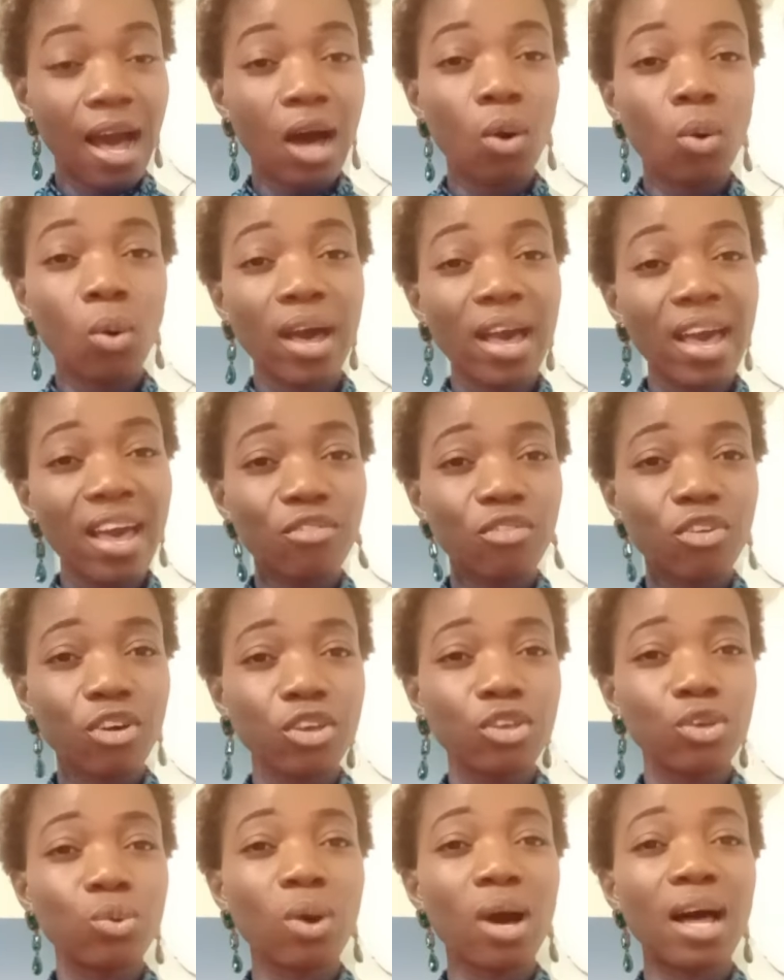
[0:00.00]

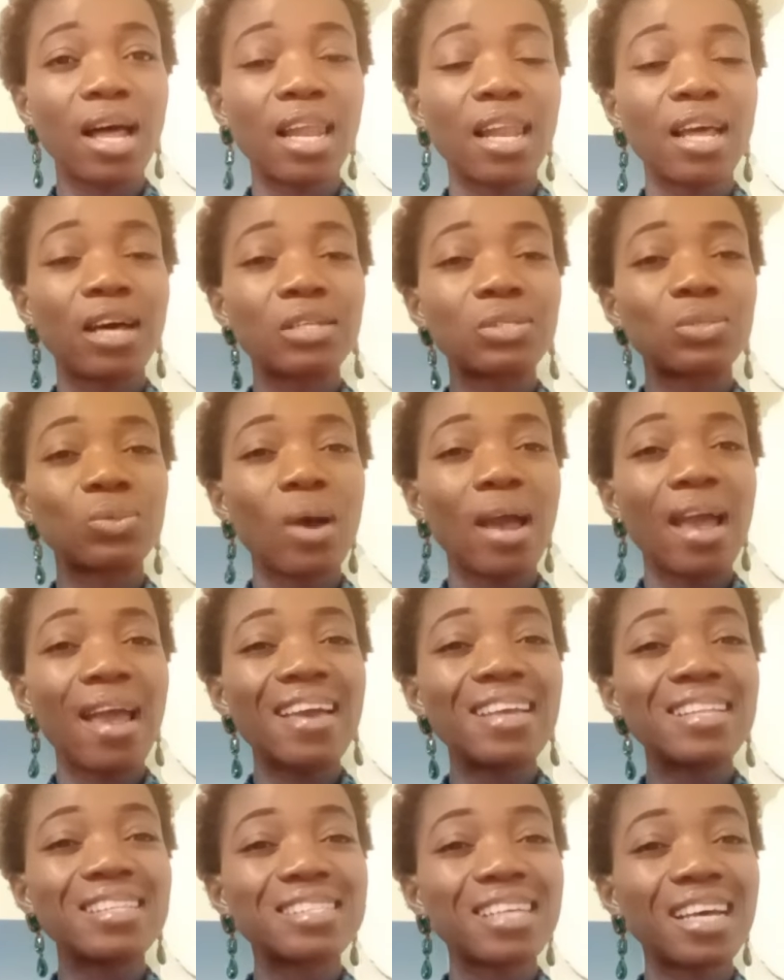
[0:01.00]
However, you are allowed to
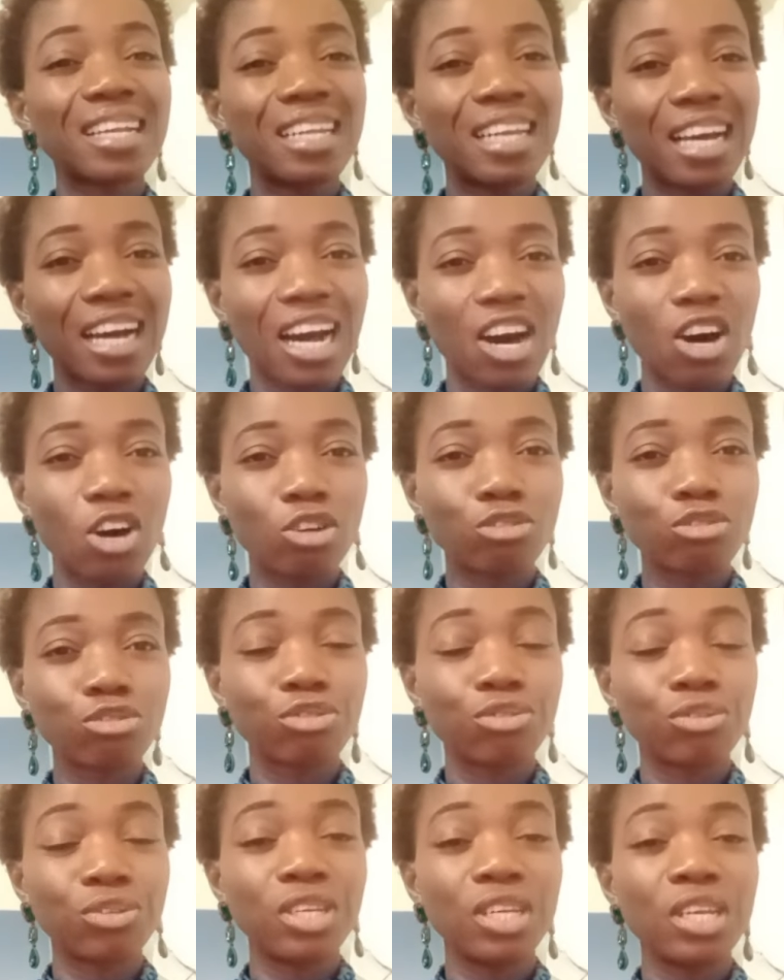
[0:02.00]
enter the
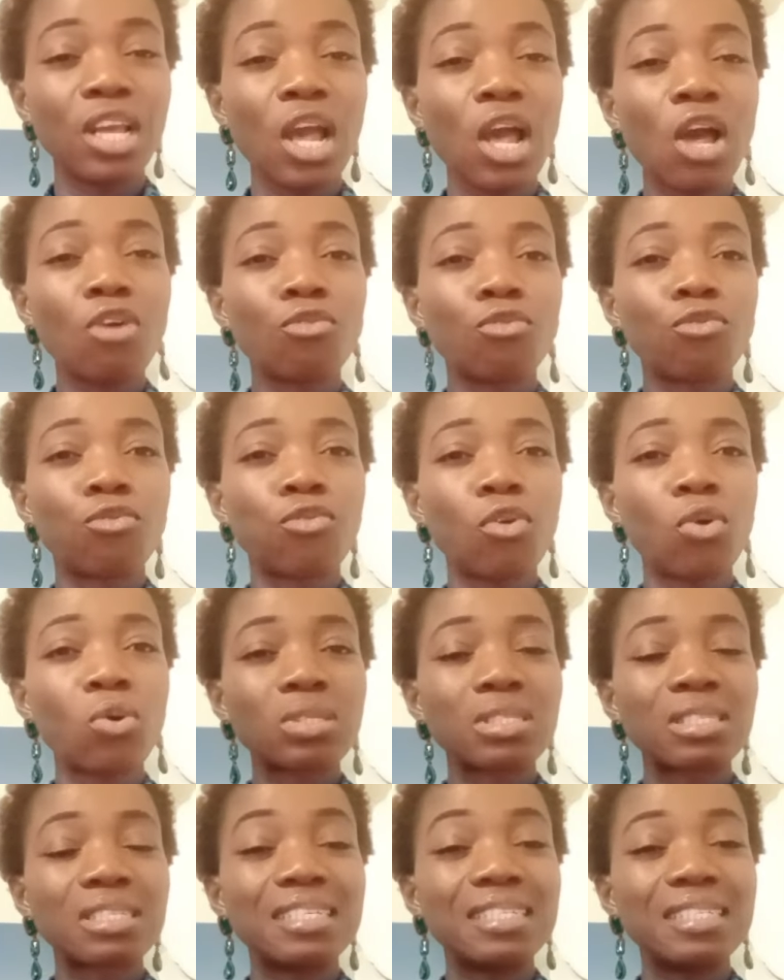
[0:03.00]
country
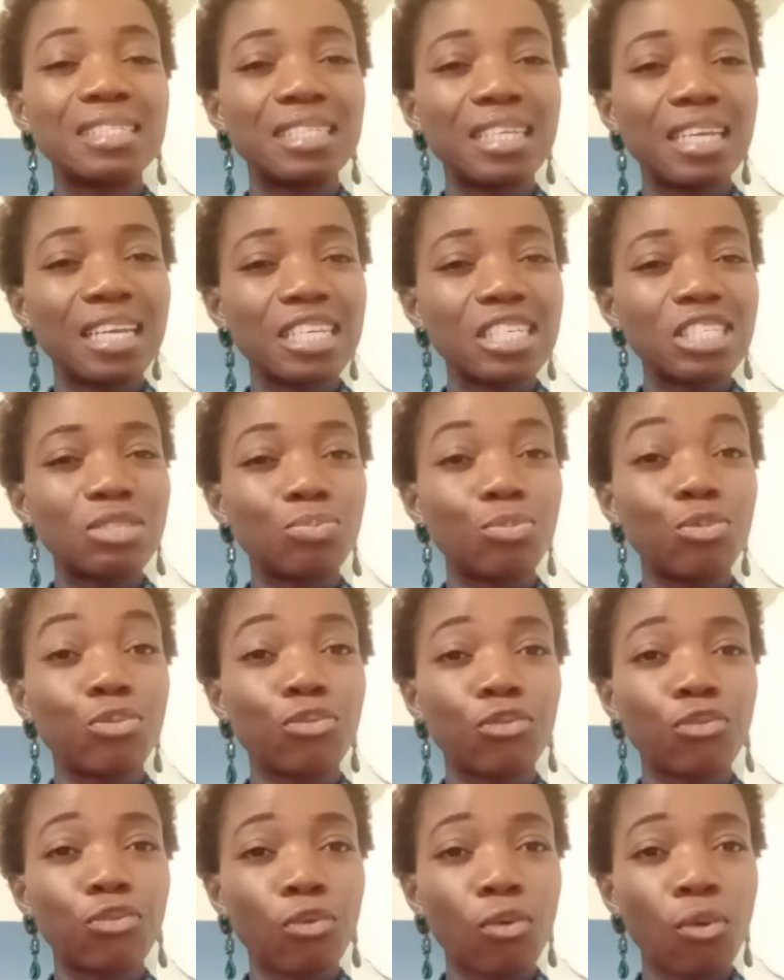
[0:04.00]
14 days
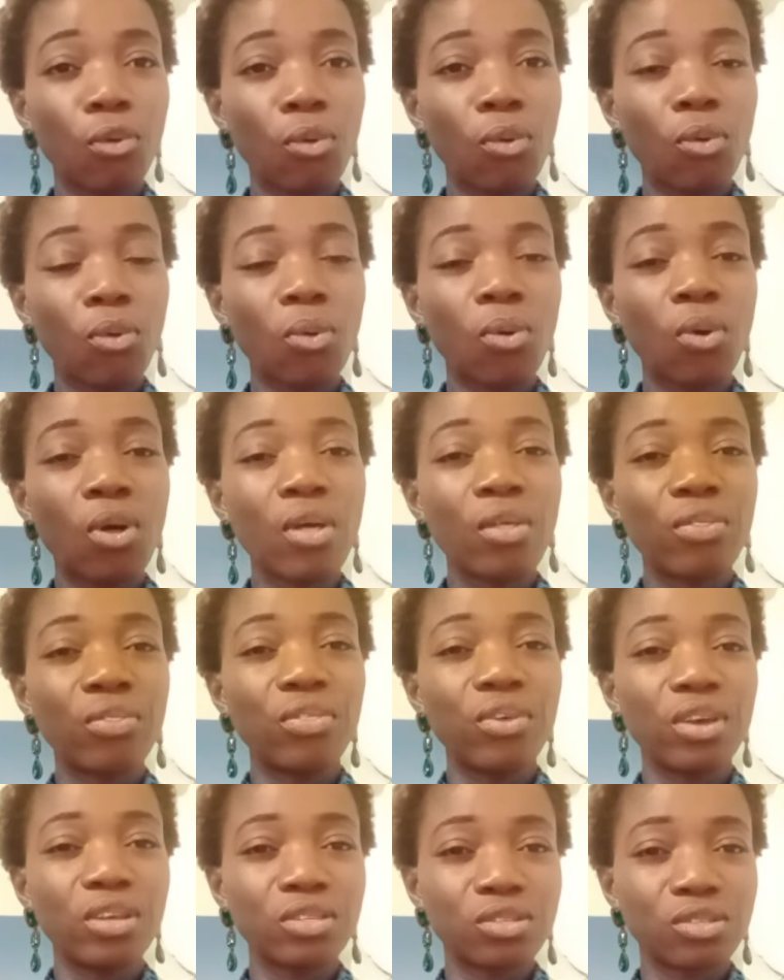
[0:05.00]
before
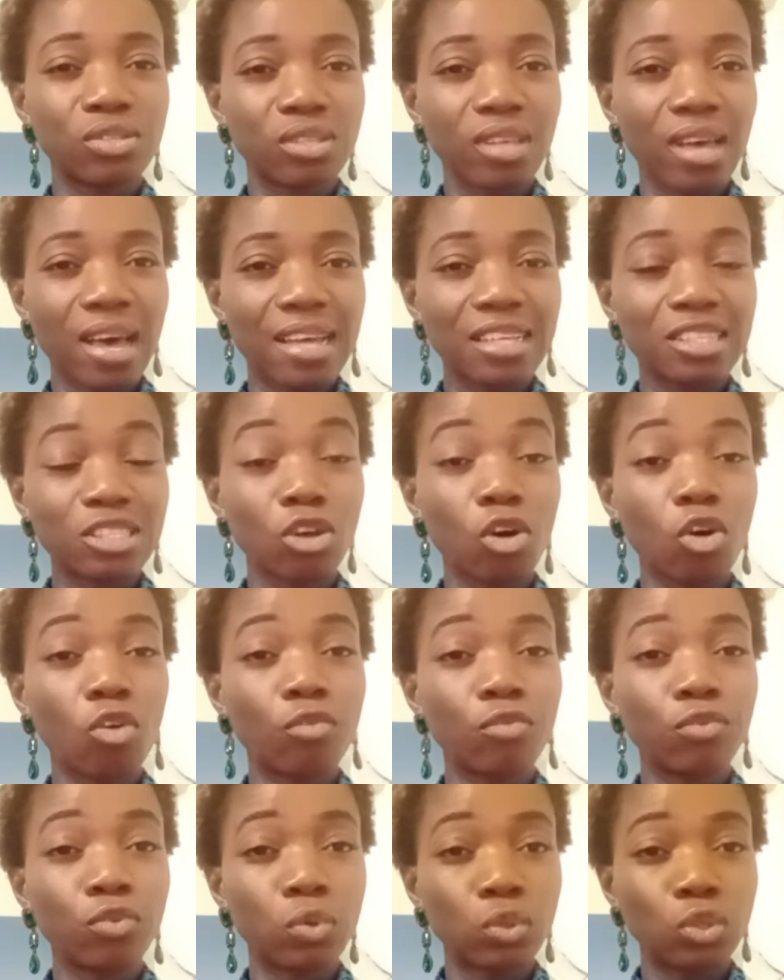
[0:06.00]
the start
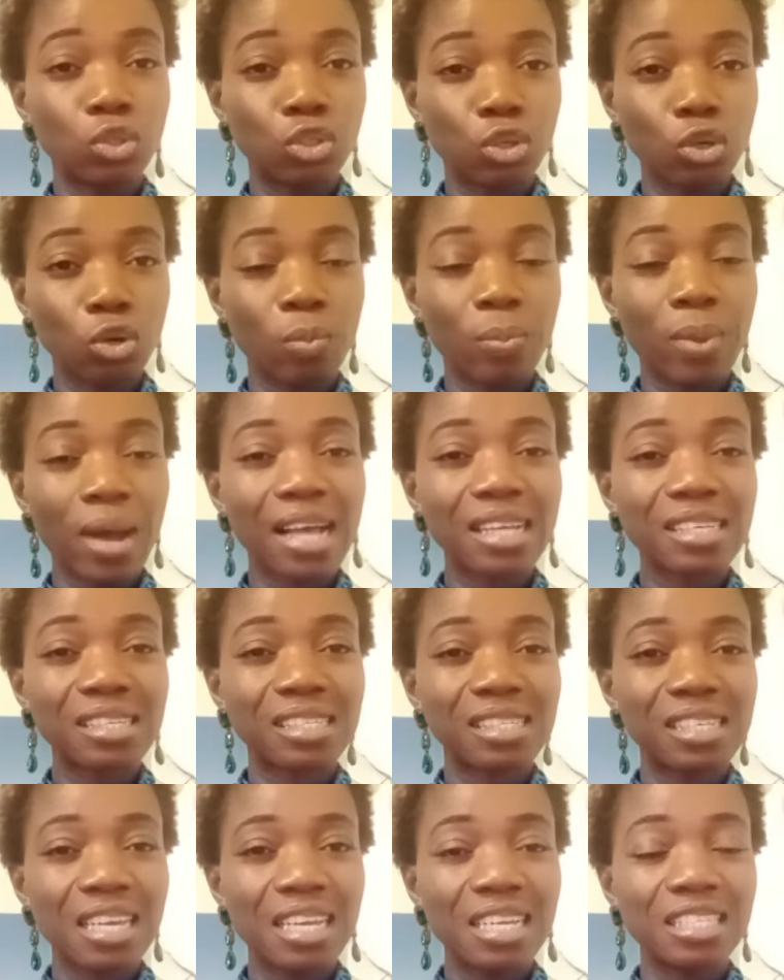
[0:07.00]
of your job
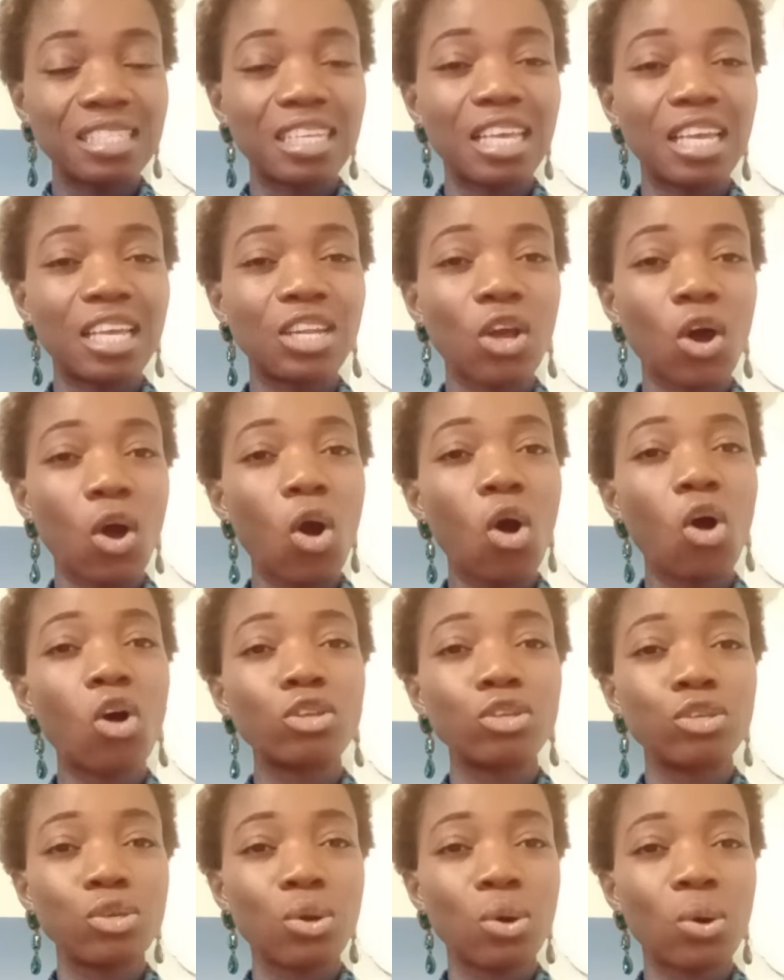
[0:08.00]
as stated
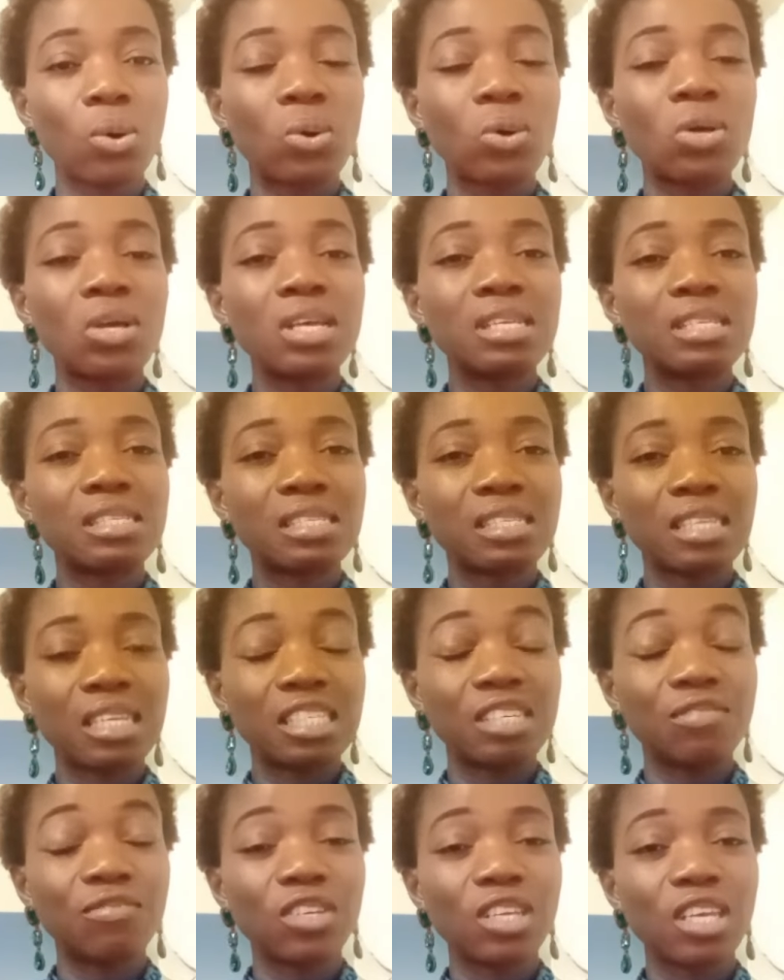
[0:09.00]
on your
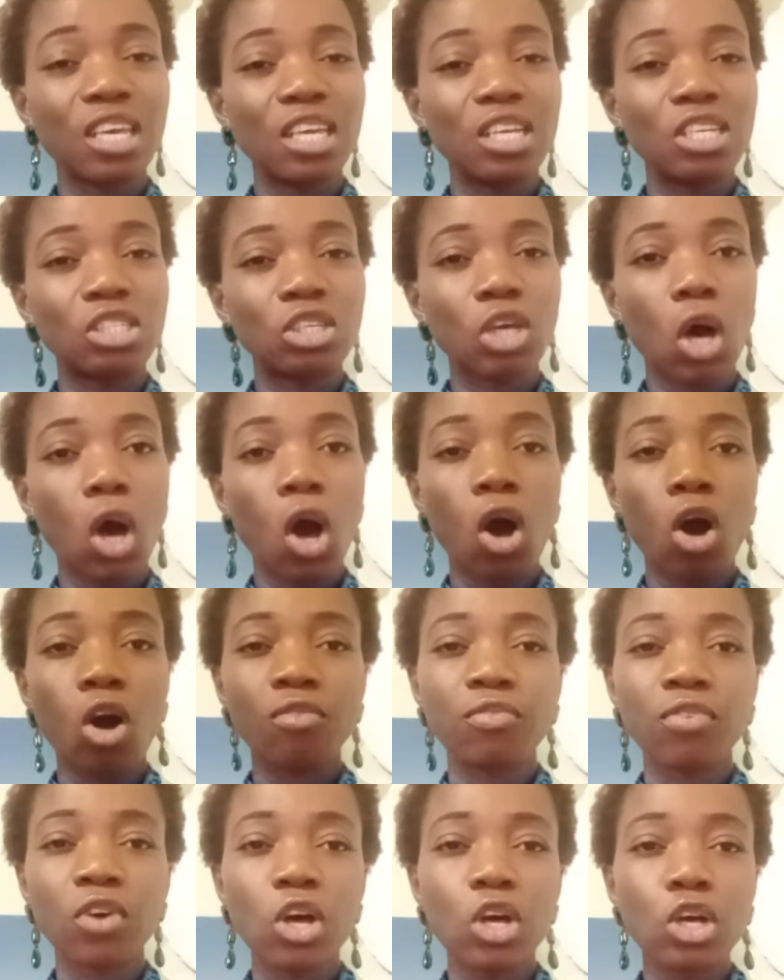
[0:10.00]
certificate
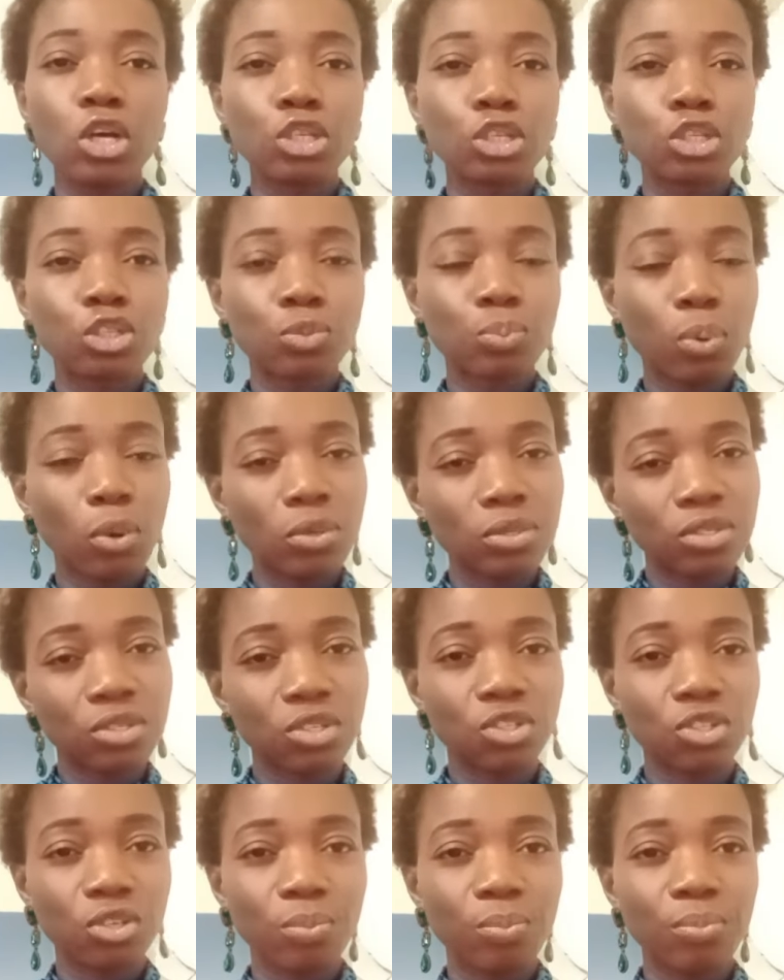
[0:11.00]
of
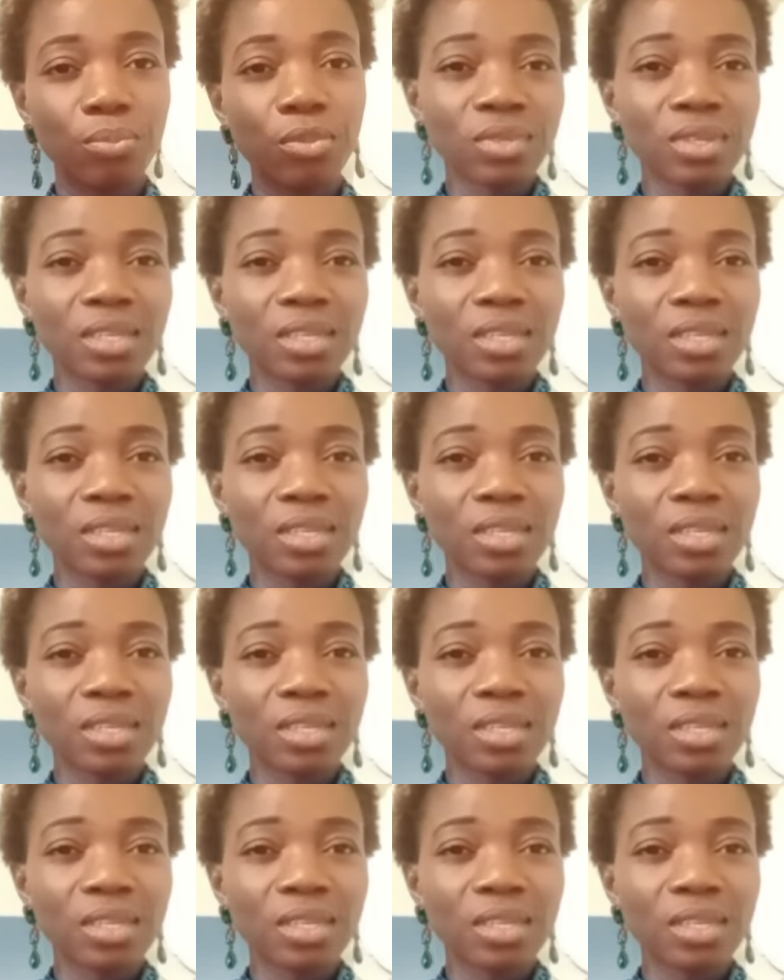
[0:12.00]
sponsorship.